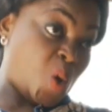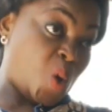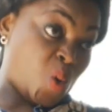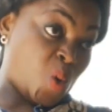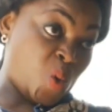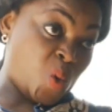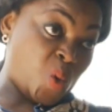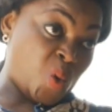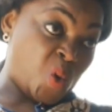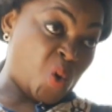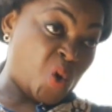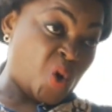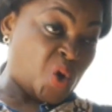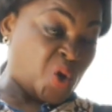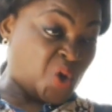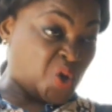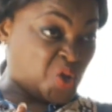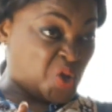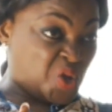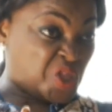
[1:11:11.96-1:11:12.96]
Oh,
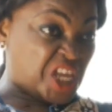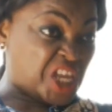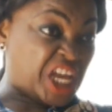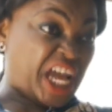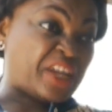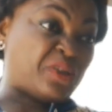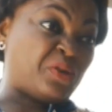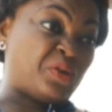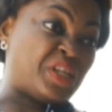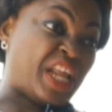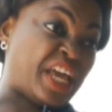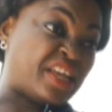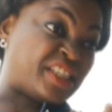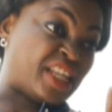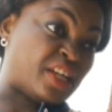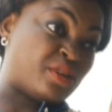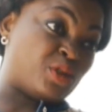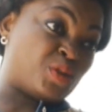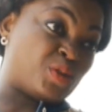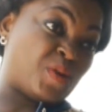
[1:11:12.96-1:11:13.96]
you think I don't know that you
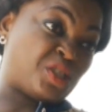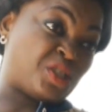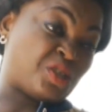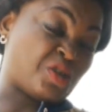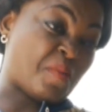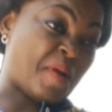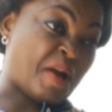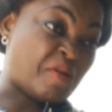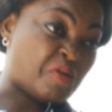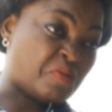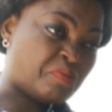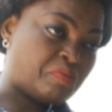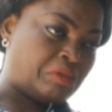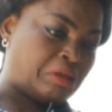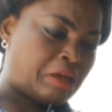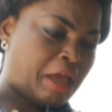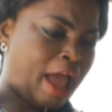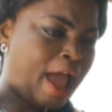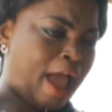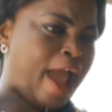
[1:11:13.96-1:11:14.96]
send those bets to come and rob me?
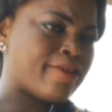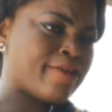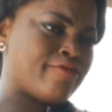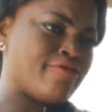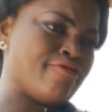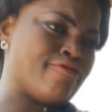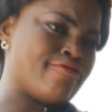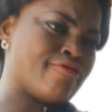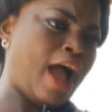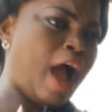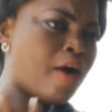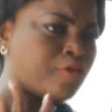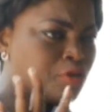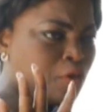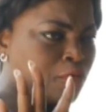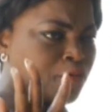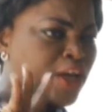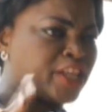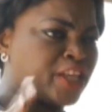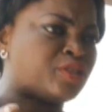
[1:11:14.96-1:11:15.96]
I know, I will
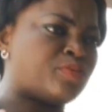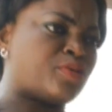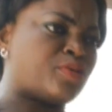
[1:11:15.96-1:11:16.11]
not fight